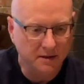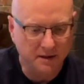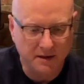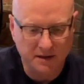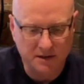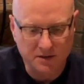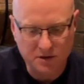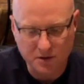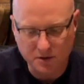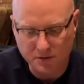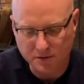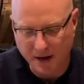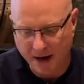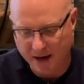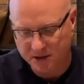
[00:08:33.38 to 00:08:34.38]
get
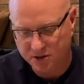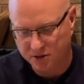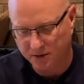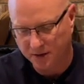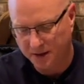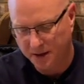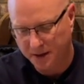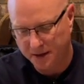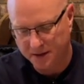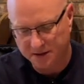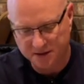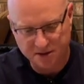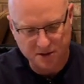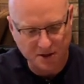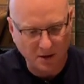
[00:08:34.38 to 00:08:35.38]
to actually
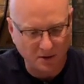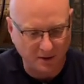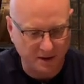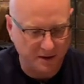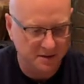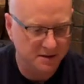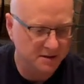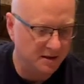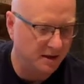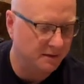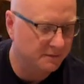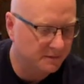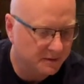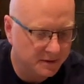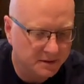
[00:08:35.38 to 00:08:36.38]
installing stuff.